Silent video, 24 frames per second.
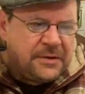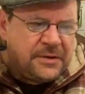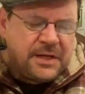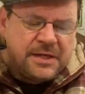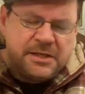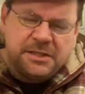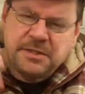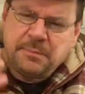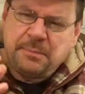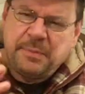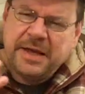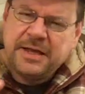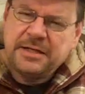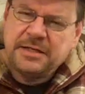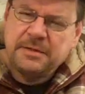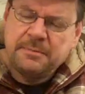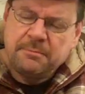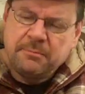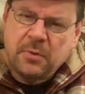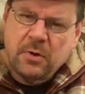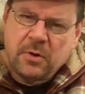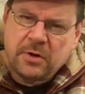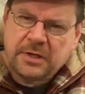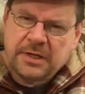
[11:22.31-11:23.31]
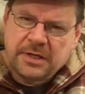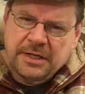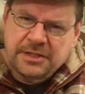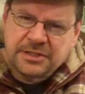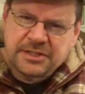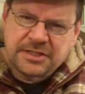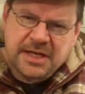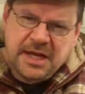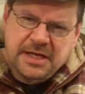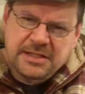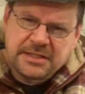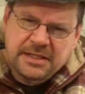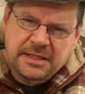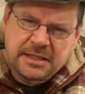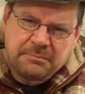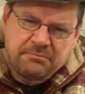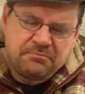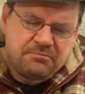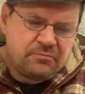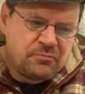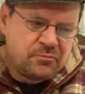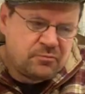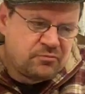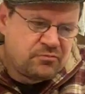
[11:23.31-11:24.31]
the independent bottlings
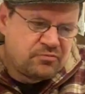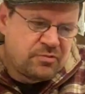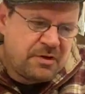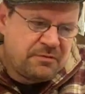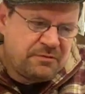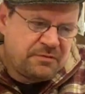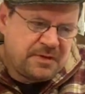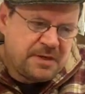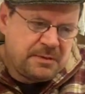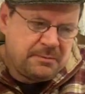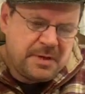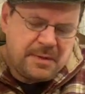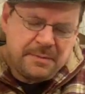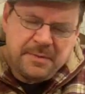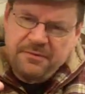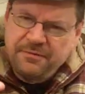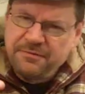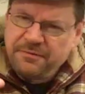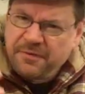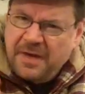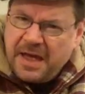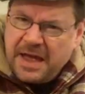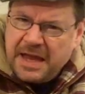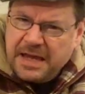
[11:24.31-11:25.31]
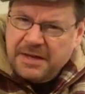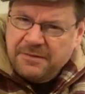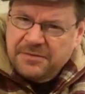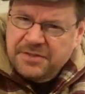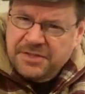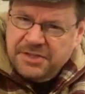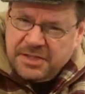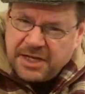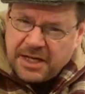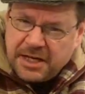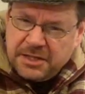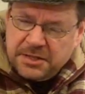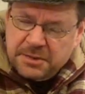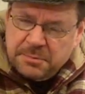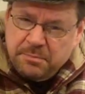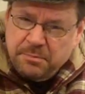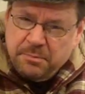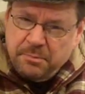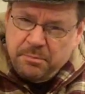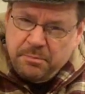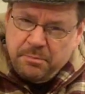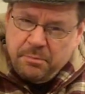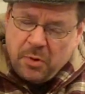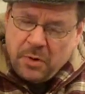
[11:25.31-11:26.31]
getting roughly maybe five, six
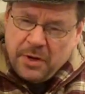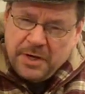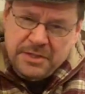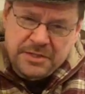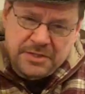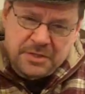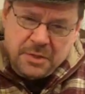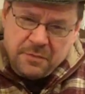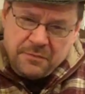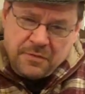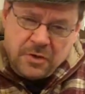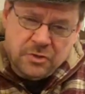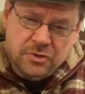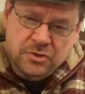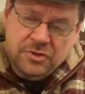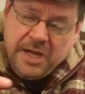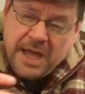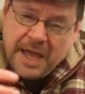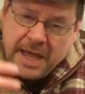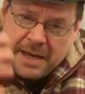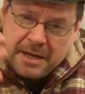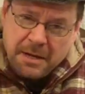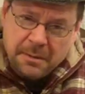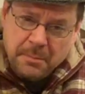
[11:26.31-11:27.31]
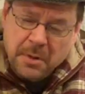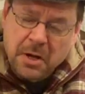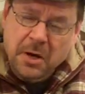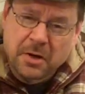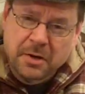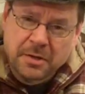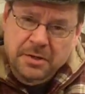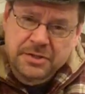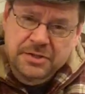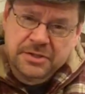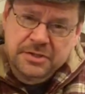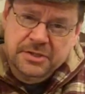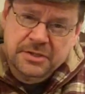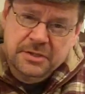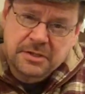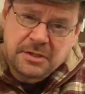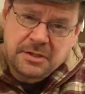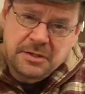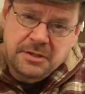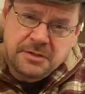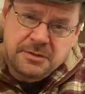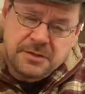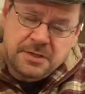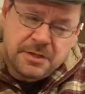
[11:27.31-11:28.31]
points out of one hundred higher marks
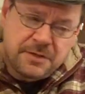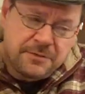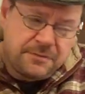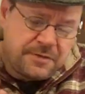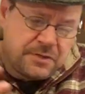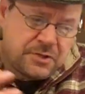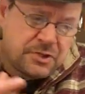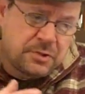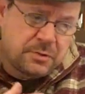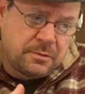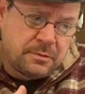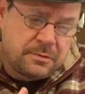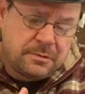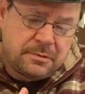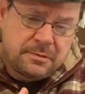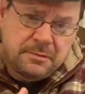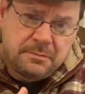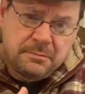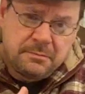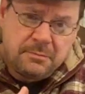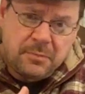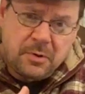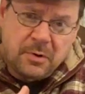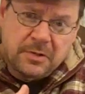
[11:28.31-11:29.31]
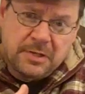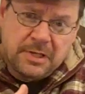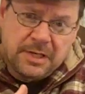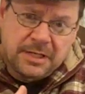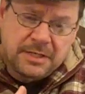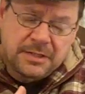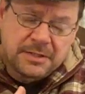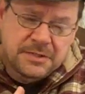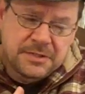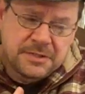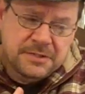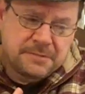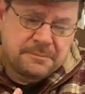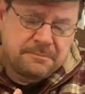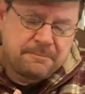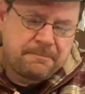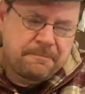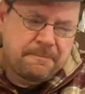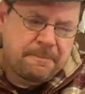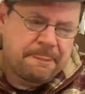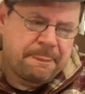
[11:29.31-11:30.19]
than official bottlings?